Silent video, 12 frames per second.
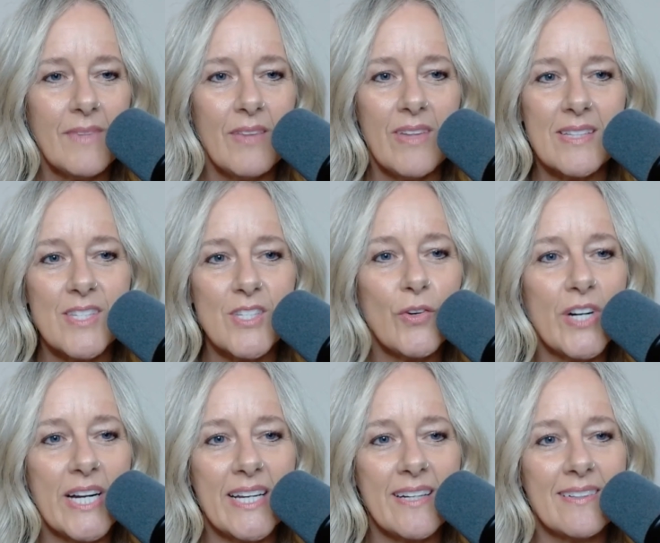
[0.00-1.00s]
That's so
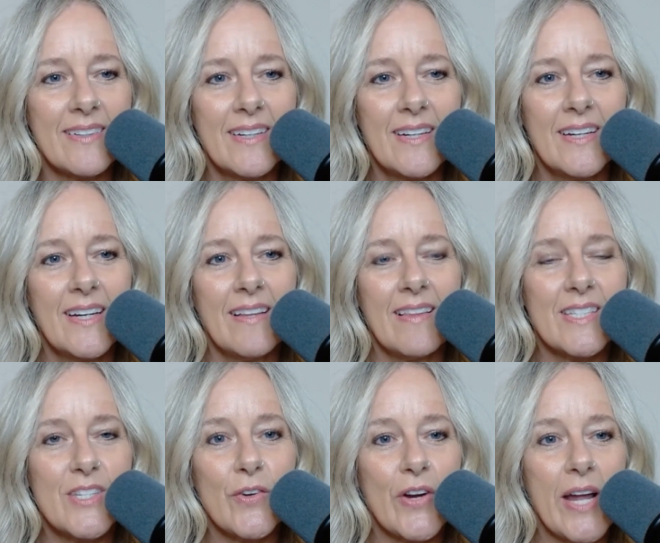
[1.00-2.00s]
great. Yeah.
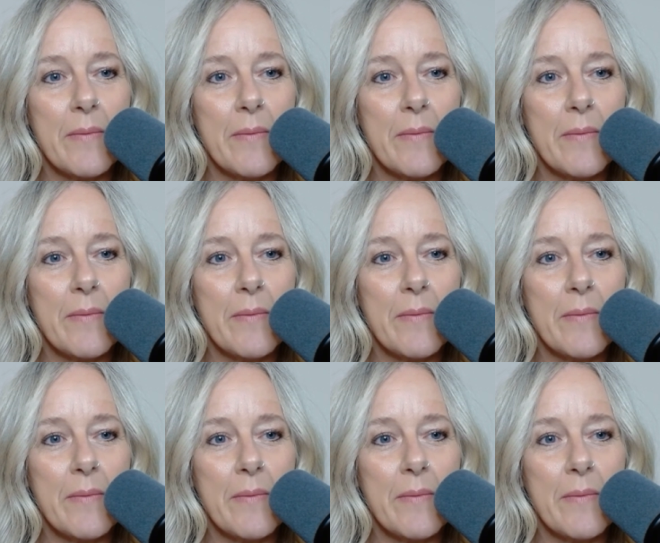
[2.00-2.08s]
That's so great.